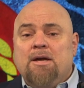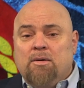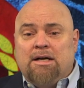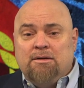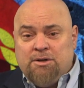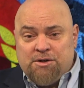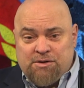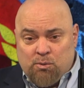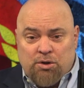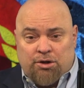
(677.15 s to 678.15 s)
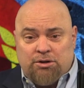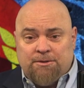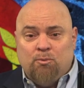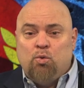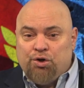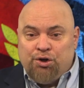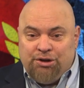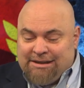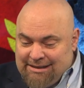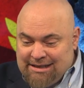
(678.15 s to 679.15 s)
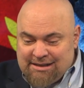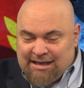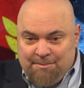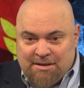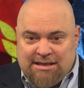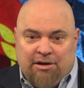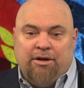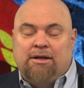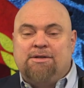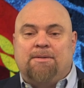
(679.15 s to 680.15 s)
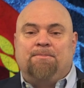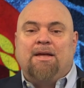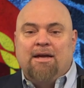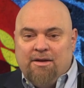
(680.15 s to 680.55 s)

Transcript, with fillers: Well, there's the world, worldliness and materialism.